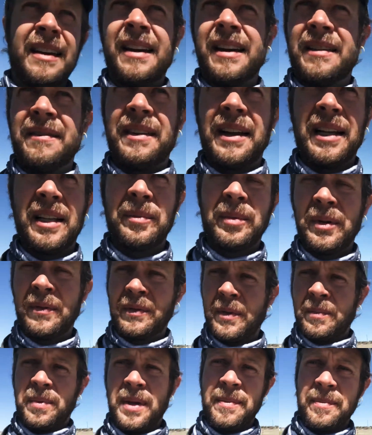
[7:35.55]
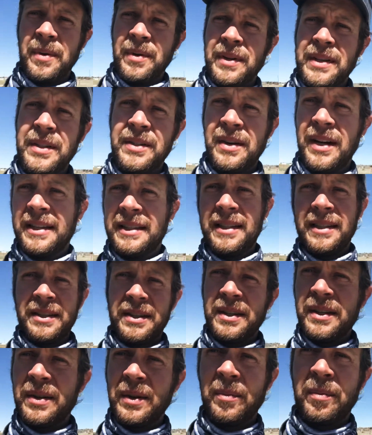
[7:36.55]
available for people in
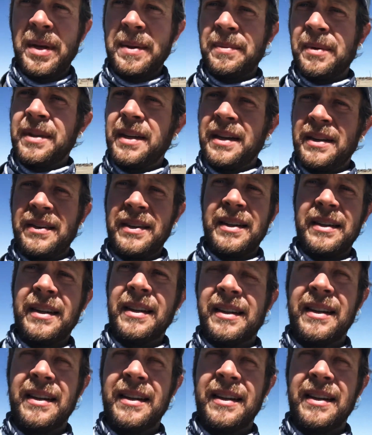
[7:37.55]
transition or people that are in